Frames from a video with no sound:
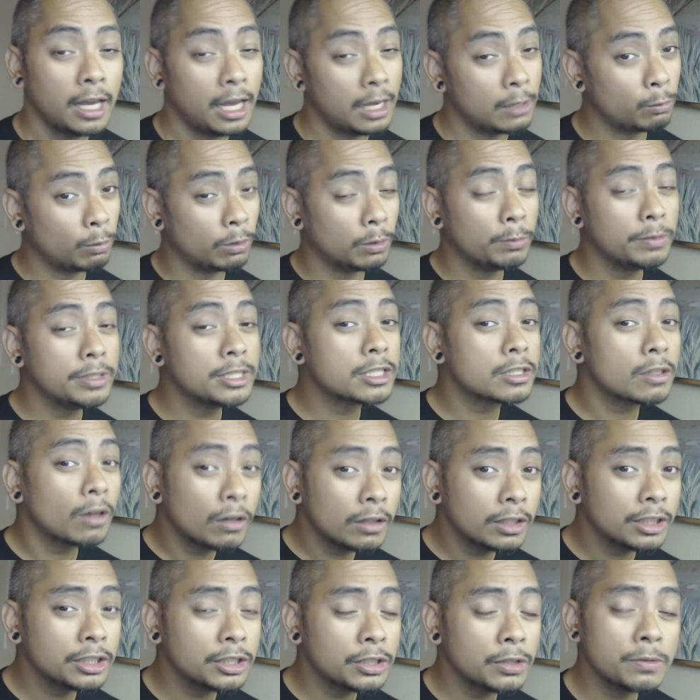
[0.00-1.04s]
And when we
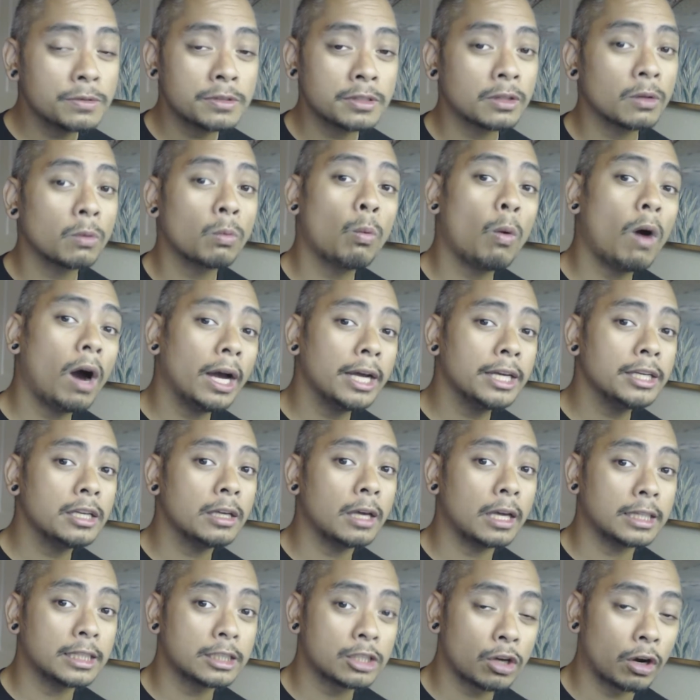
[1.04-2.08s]
started using the
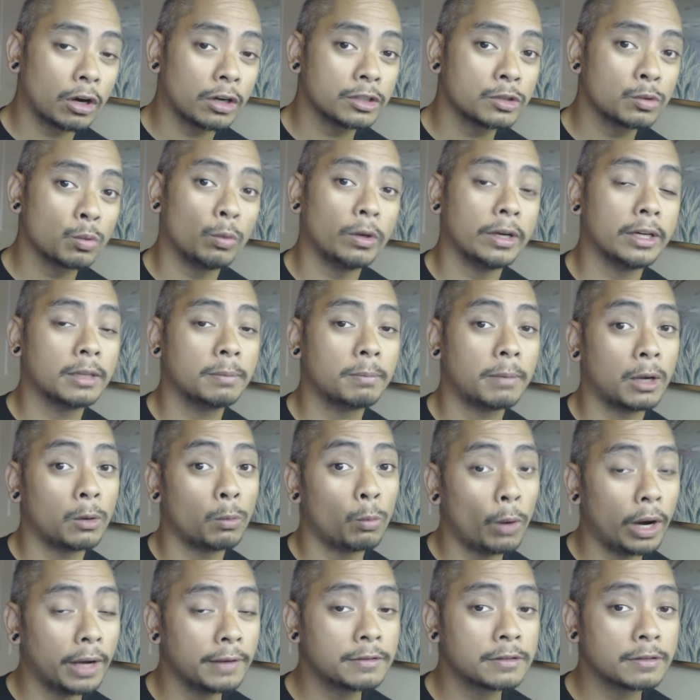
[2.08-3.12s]
Y-Charge with my
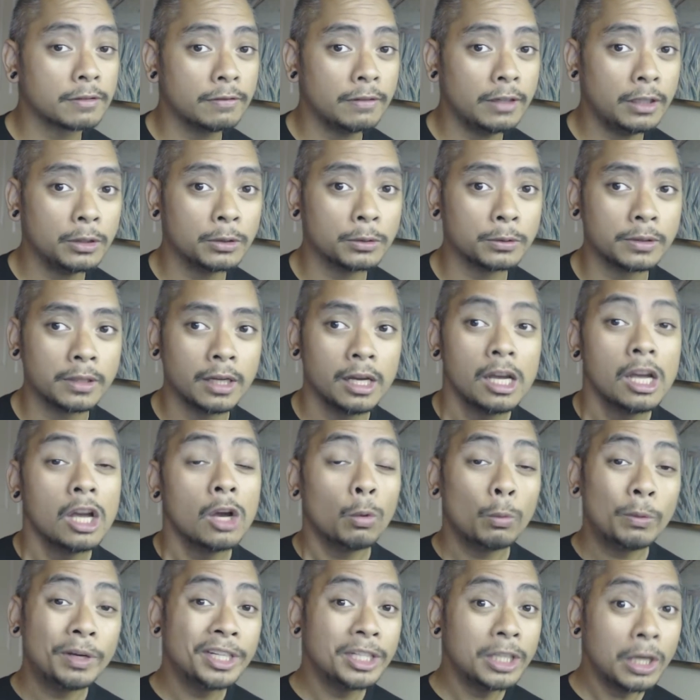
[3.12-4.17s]
wife's phone,
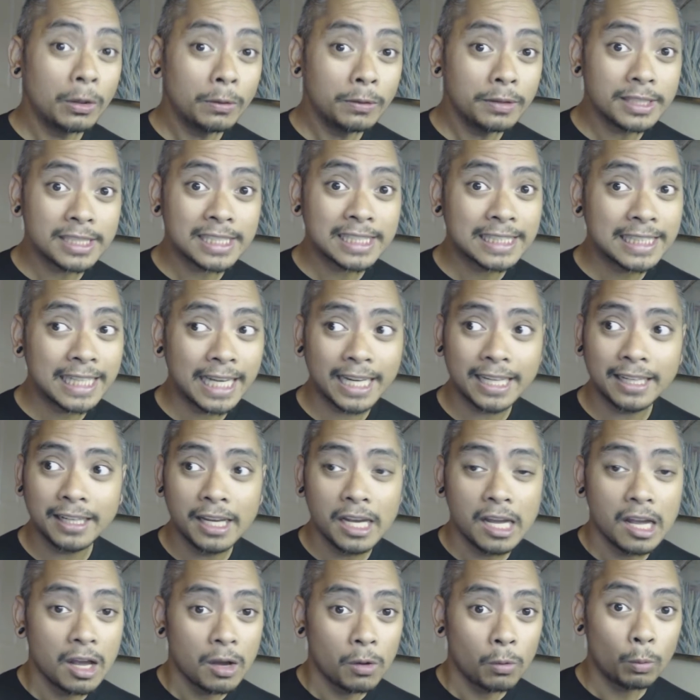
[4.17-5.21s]
we noticed that
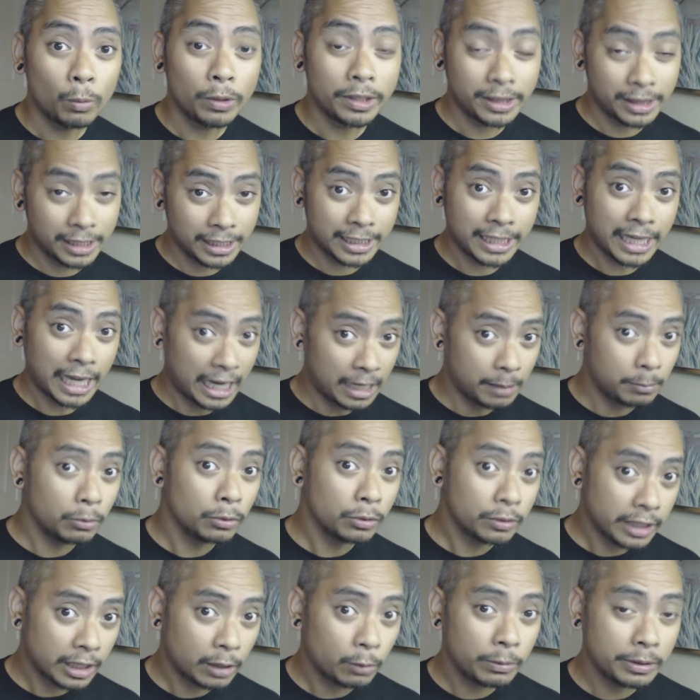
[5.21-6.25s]
with the
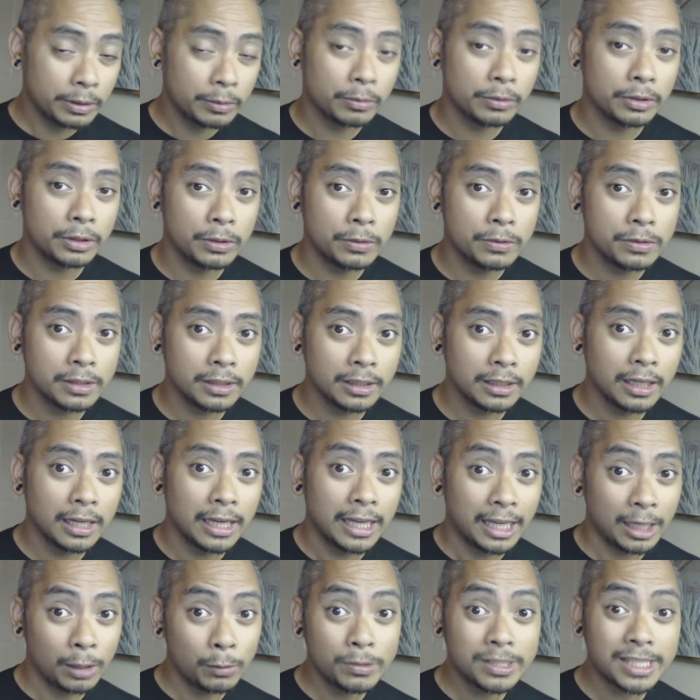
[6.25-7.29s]
cable that we were using,
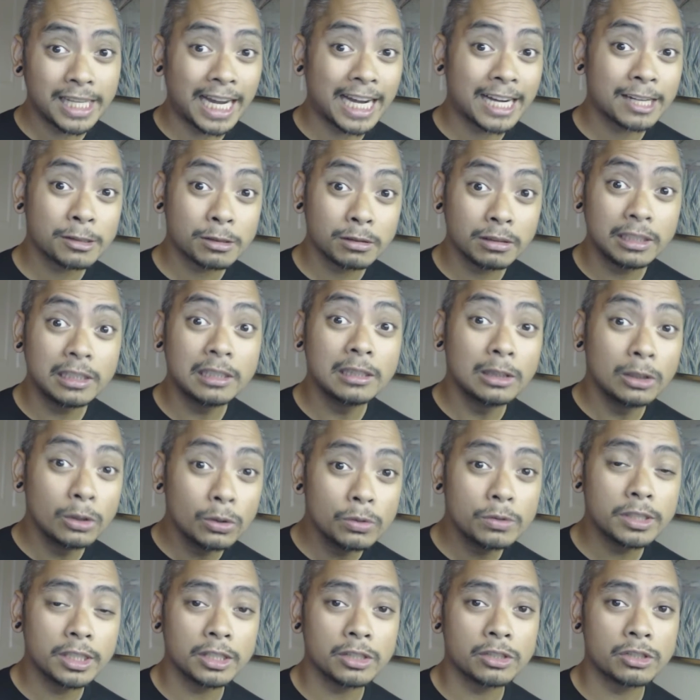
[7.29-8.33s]
it was actually
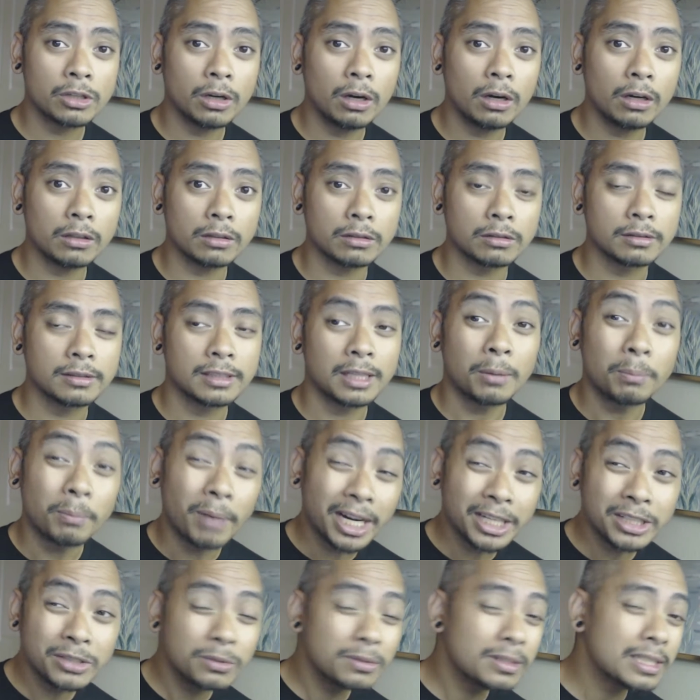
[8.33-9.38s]
losing charge. Now
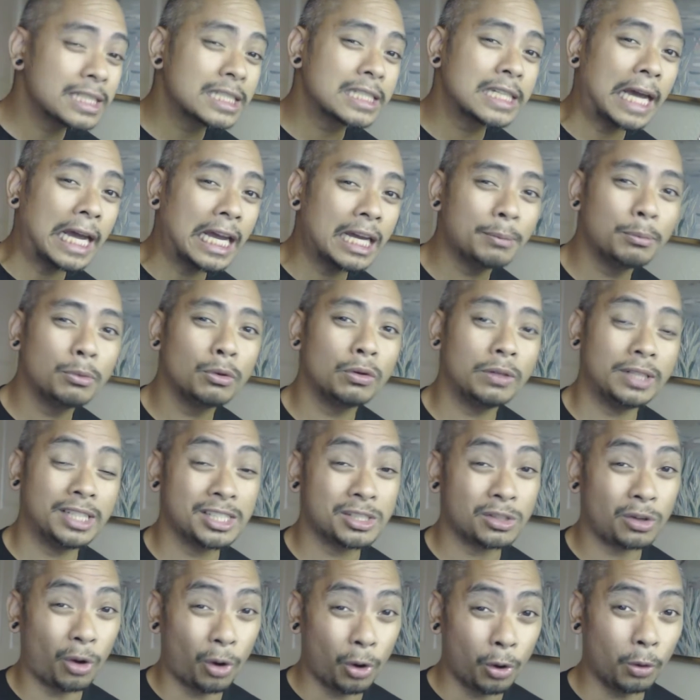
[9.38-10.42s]
mind you, this cable
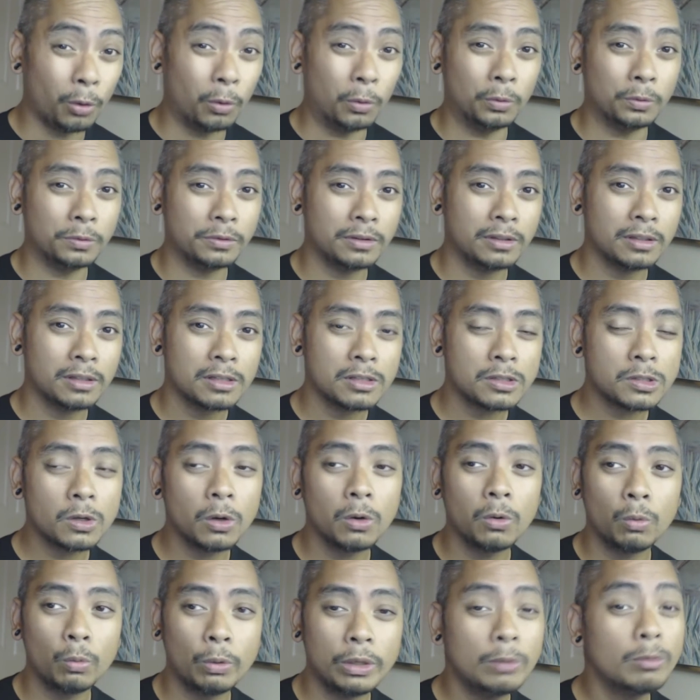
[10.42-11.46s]
is old.
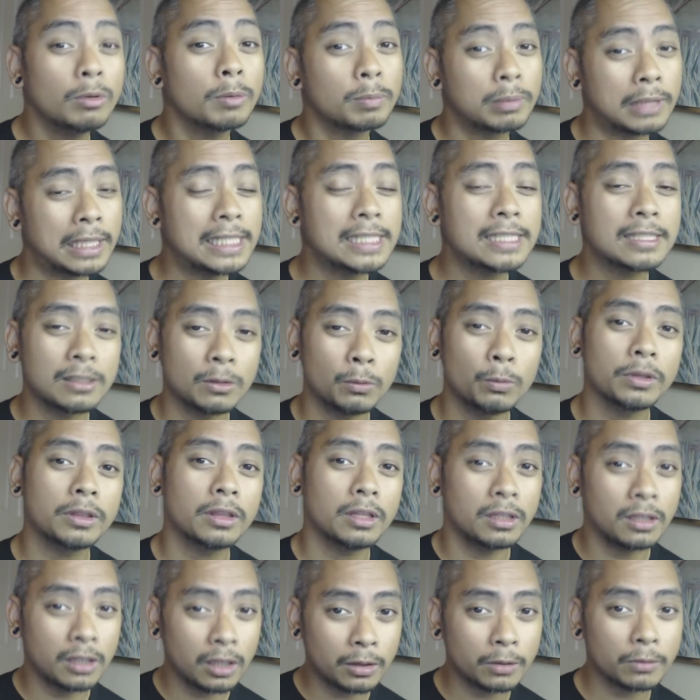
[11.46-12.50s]
So we replaced it
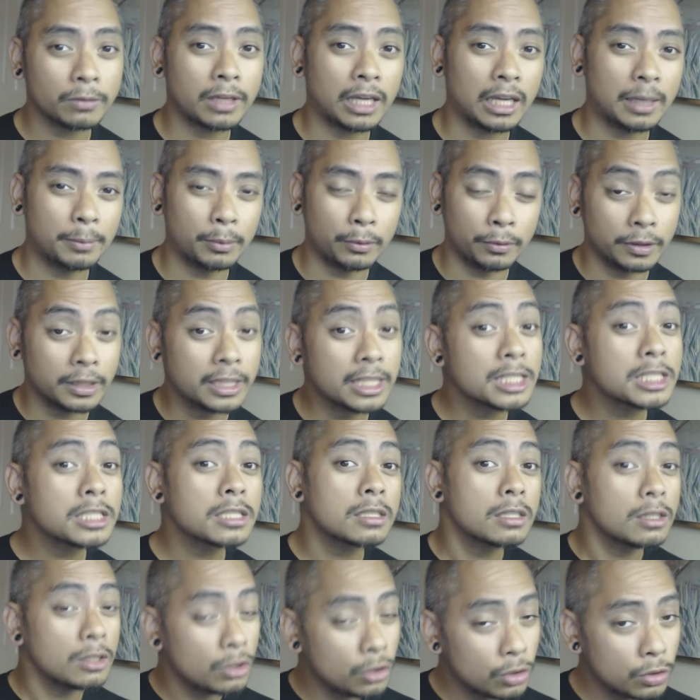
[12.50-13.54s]
with another cable.
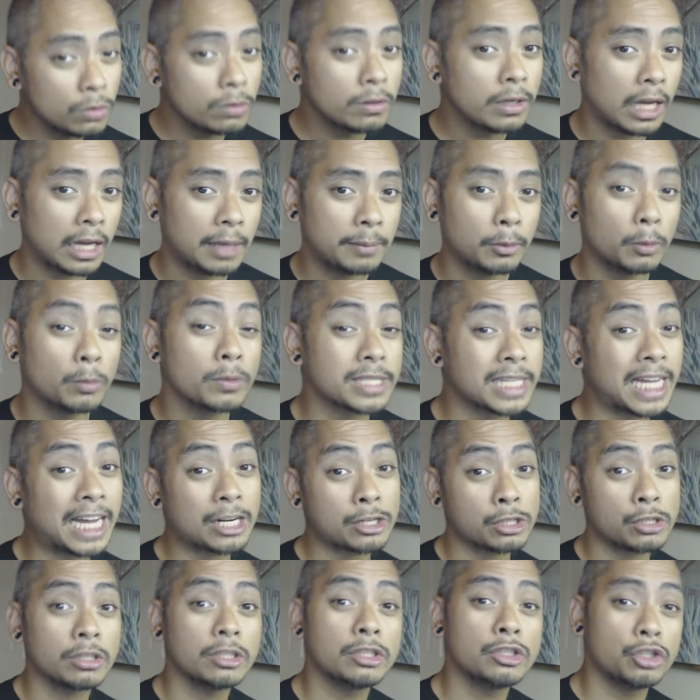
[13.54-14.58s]
This new cable was
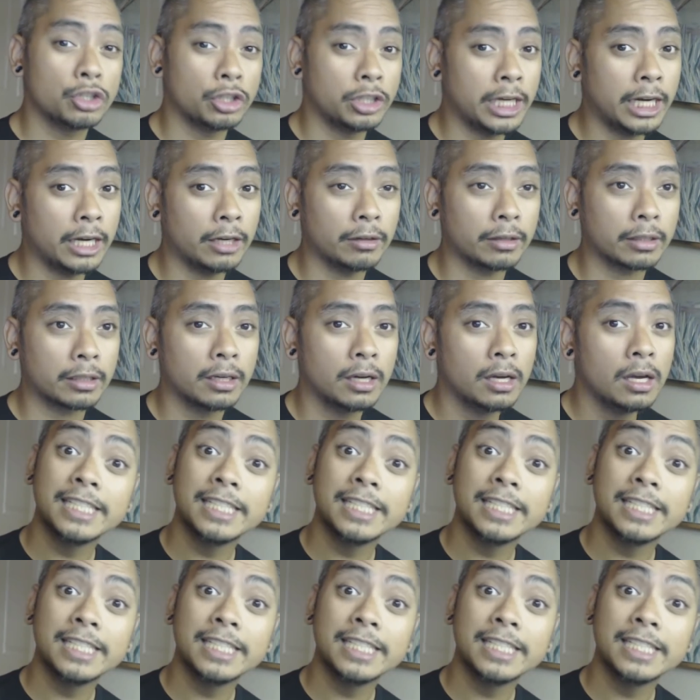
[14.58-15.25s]
actually generic.